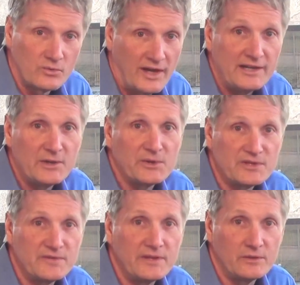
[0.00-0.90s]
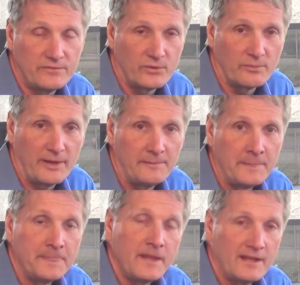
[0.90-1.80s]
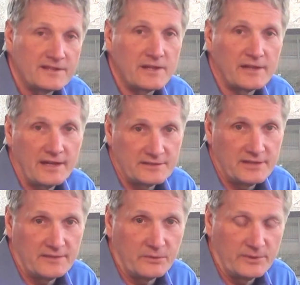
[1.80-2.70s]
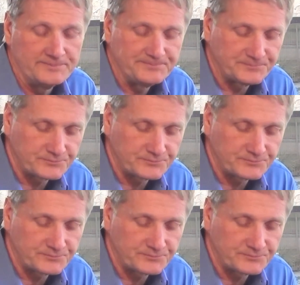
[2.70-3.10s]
right here in this video format and send that out to everyone.